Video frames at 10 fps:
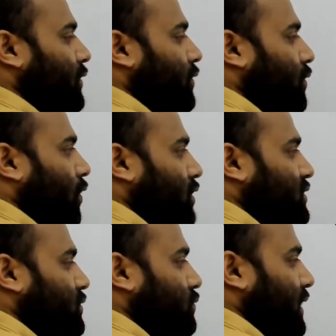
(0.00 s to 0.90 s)

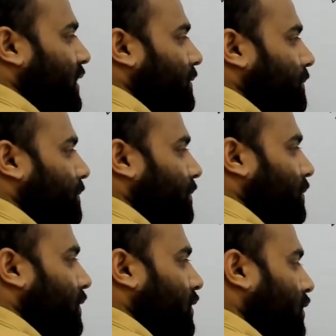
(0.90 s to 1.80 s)
cos 2A.
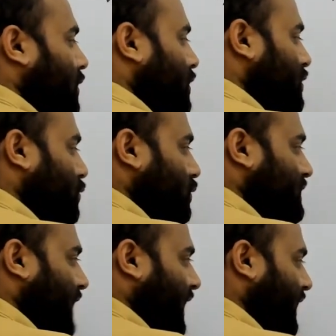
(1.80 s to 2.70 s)
2
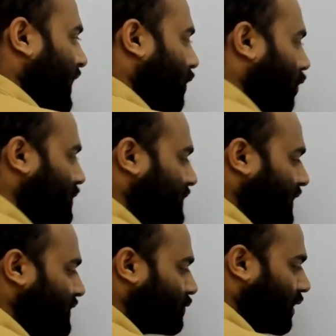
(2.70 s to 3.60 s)
sine A cos A
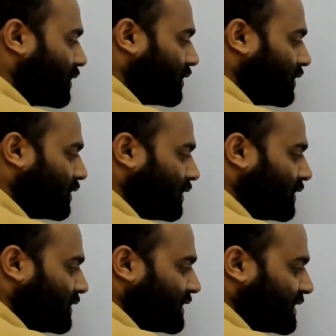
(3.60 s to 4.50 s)
is what?
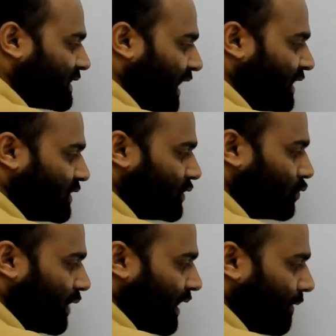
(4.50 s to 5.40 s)
Sine
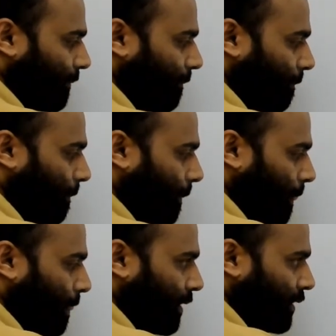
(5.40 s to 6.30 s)
2A
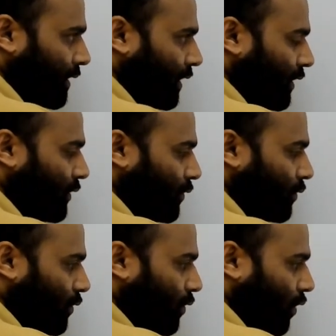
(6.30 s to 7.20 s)

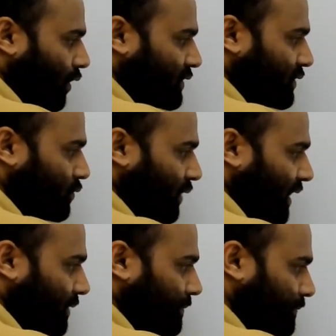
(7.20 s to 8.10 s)
into cos 2A.
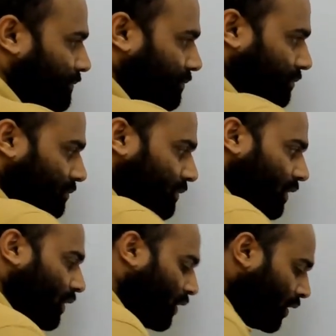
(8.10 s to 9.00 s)

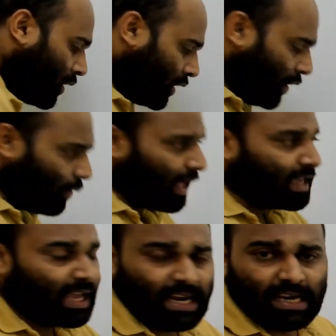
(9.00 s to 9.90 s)
Now
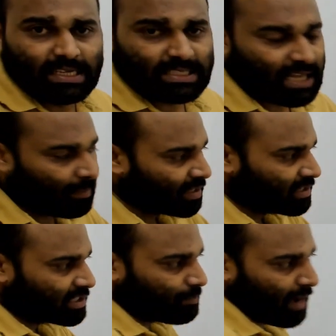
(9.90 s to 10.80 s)
again it is coming
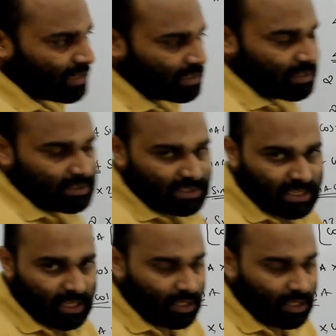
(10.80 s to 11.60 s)
this pattern. See,